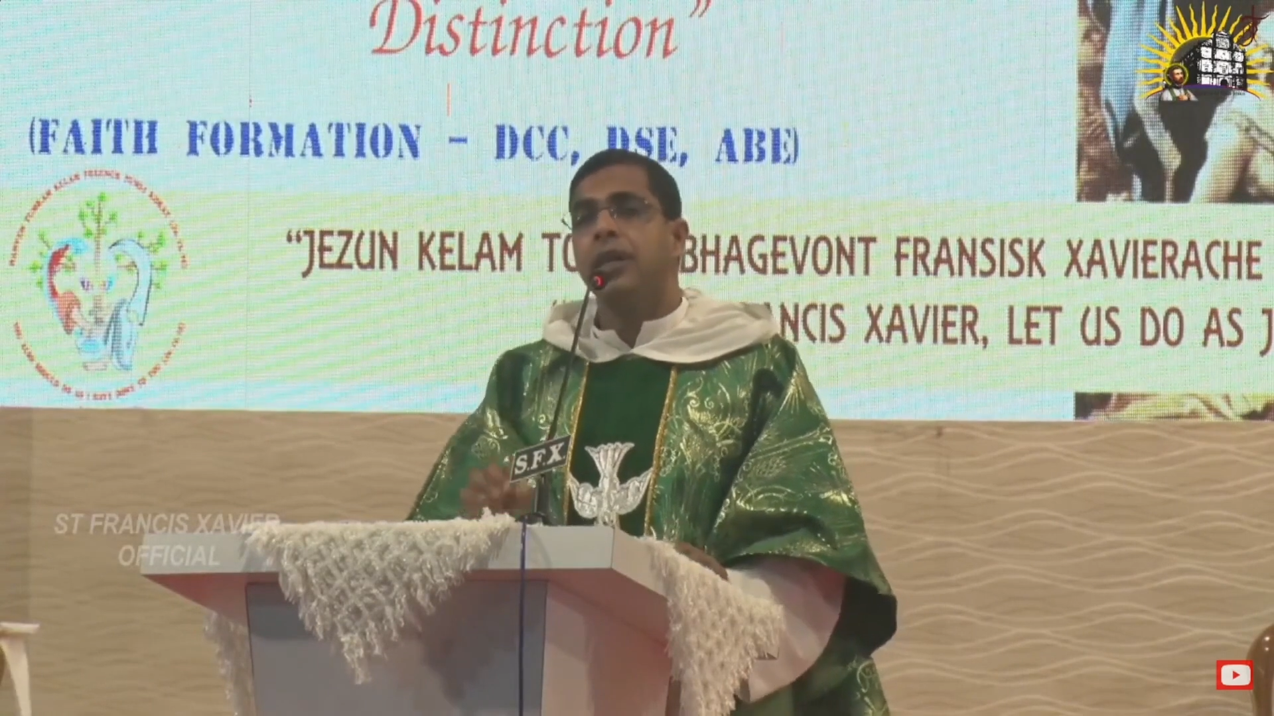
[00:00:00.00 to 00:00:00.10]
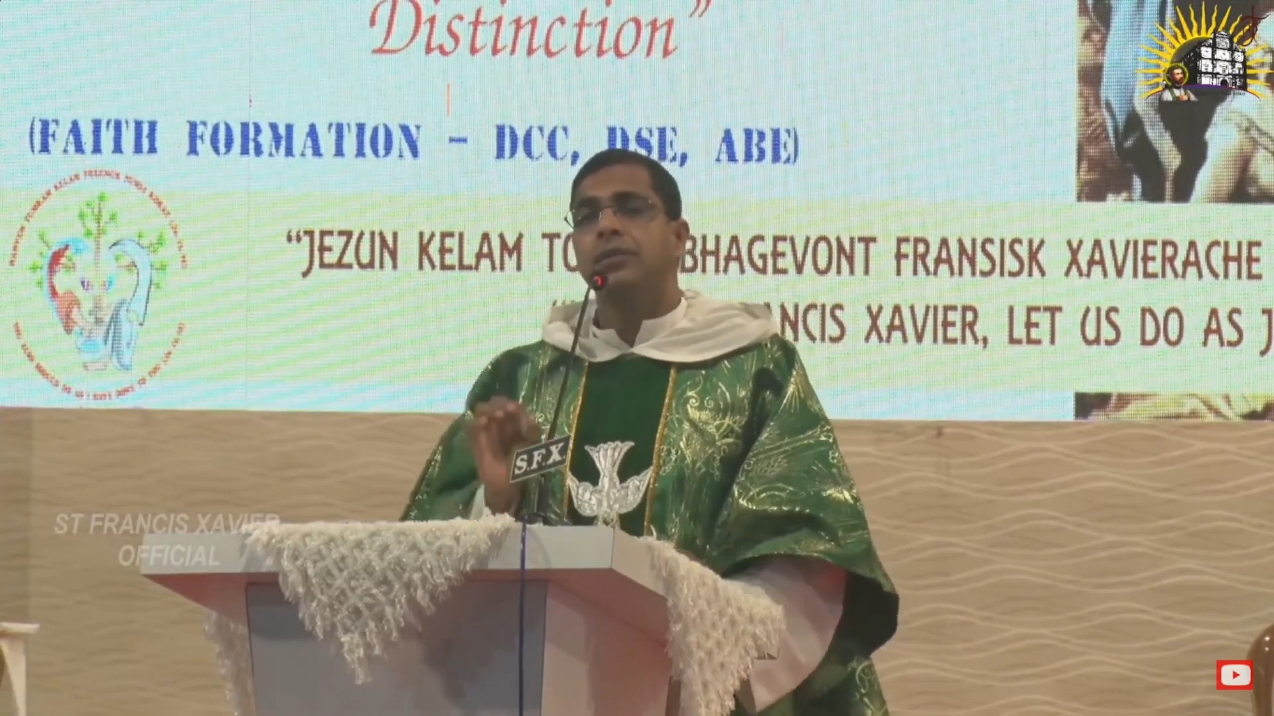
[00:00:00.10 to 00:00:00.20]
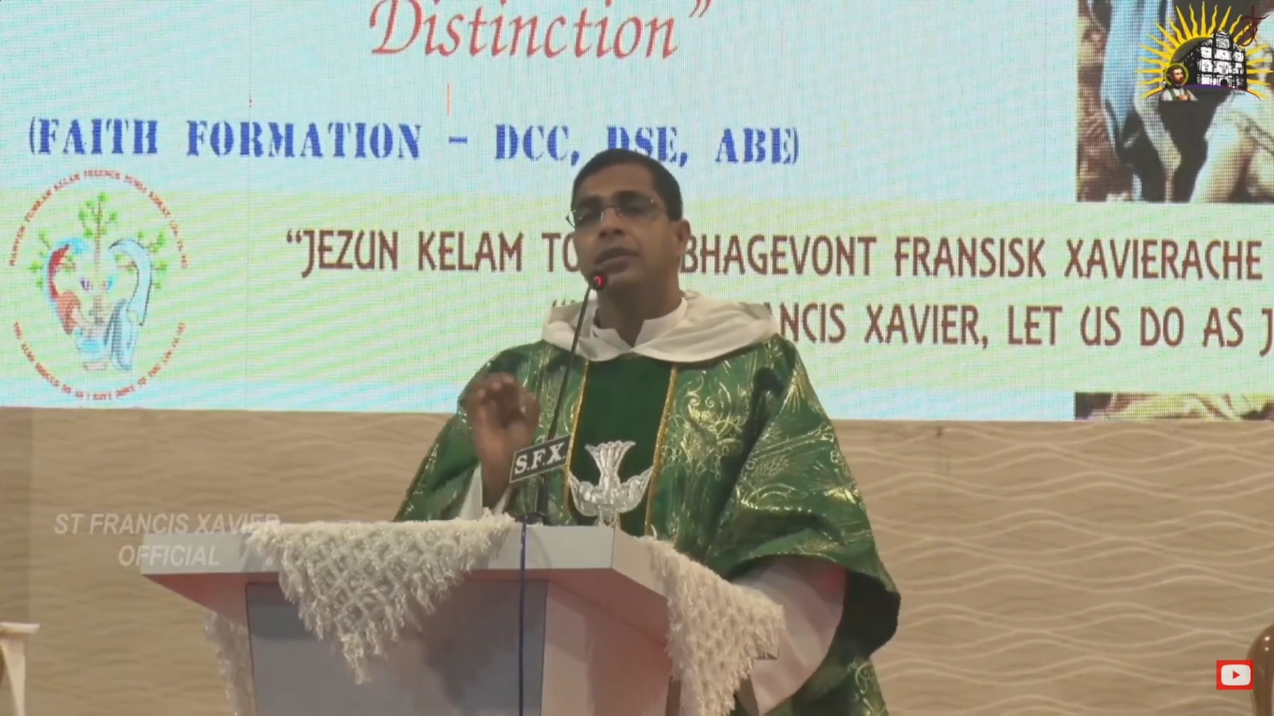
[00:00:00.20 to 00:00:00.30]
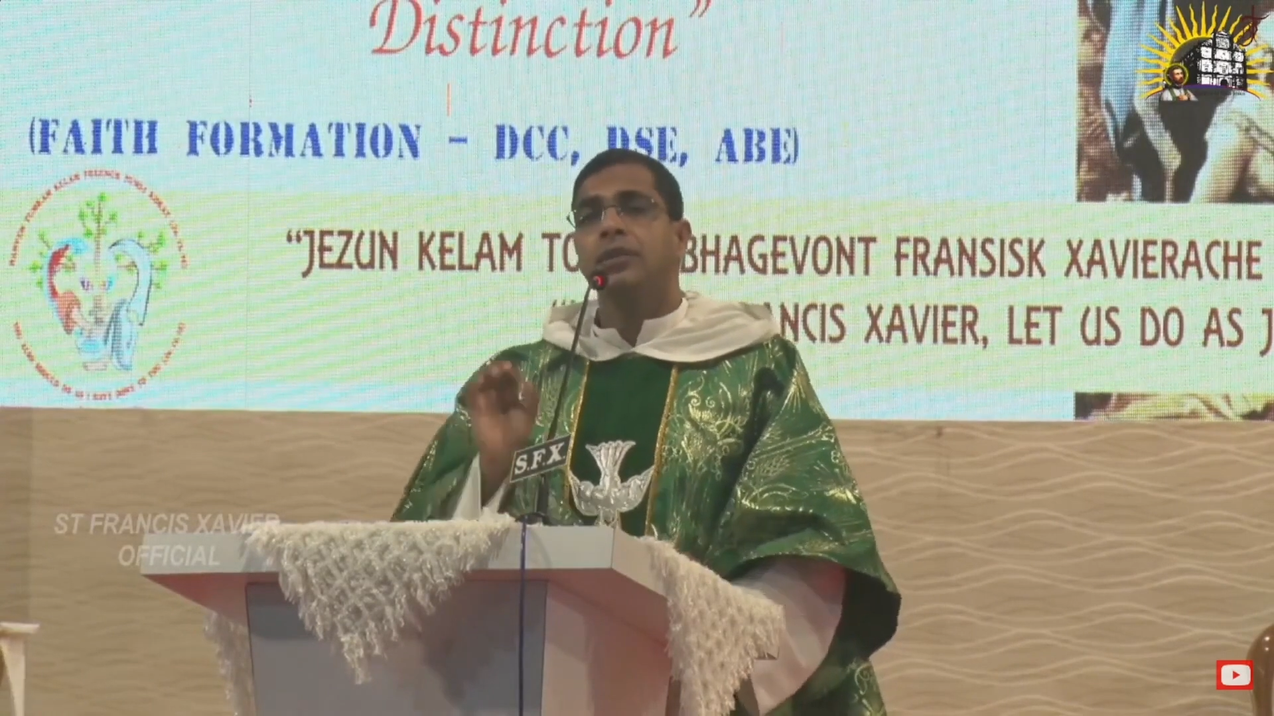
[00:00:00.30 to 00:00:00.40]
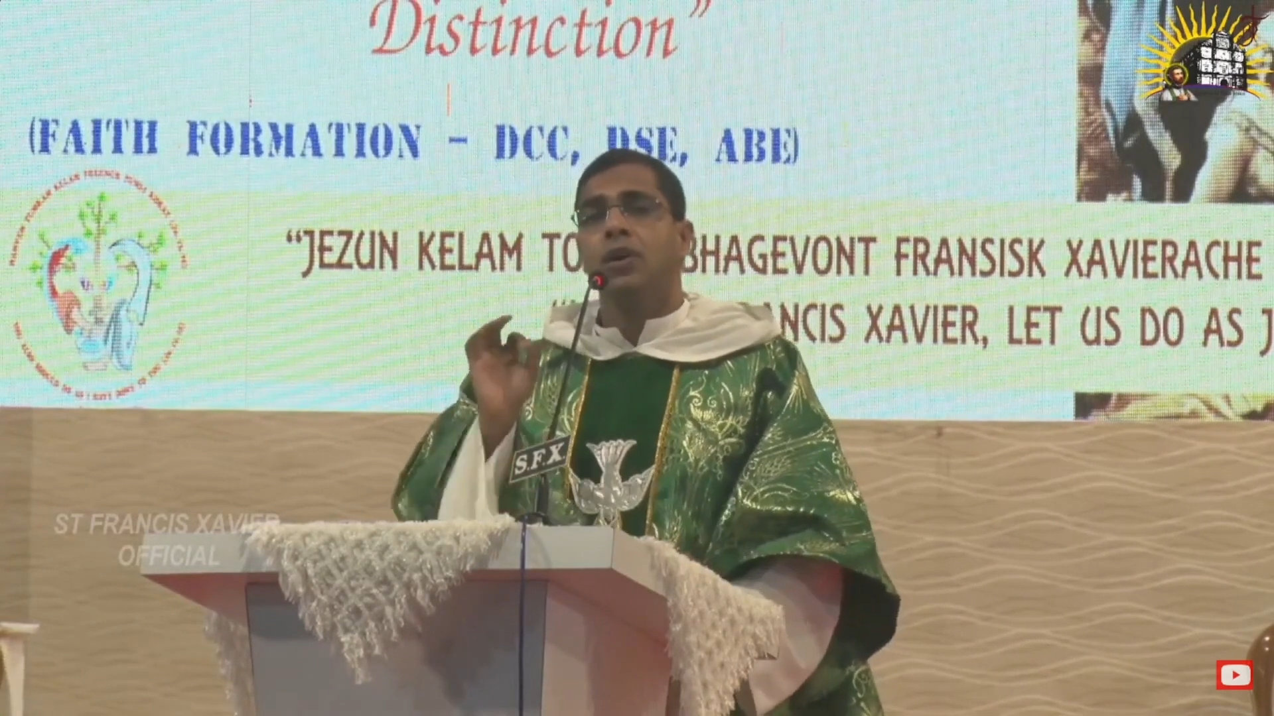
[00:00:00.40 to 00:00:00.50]

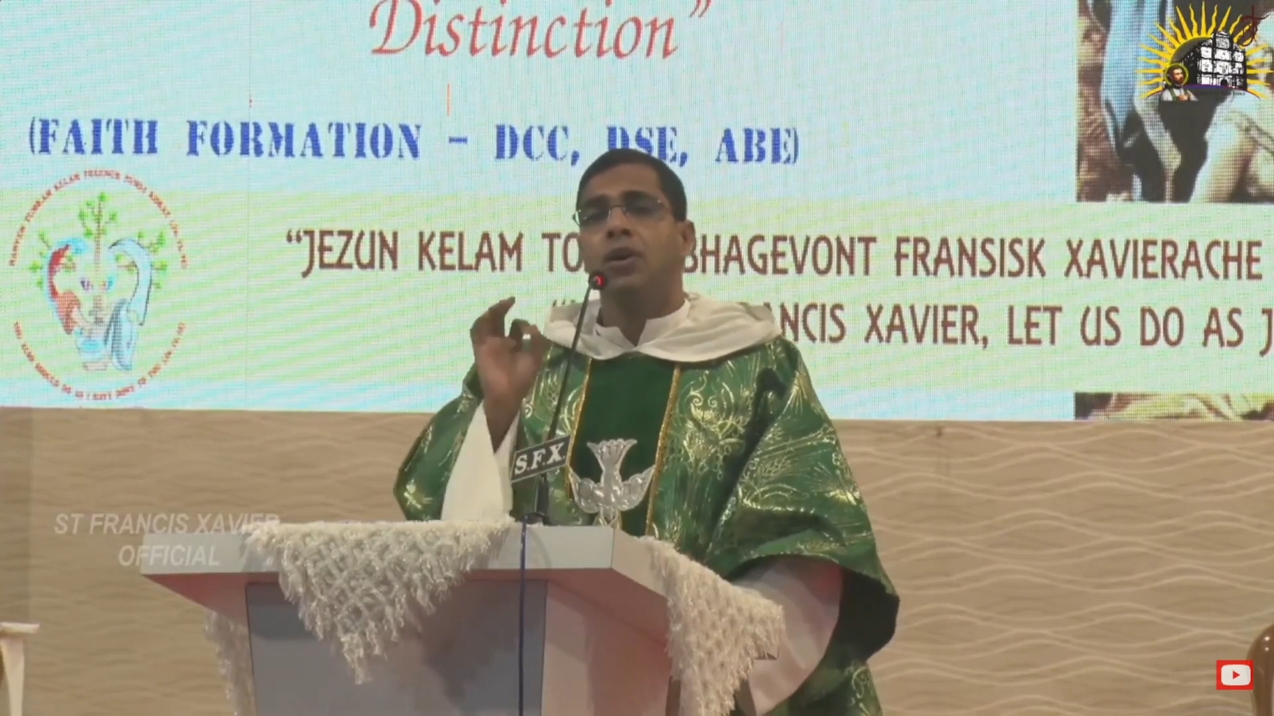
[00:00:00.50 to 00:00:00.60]
lesson the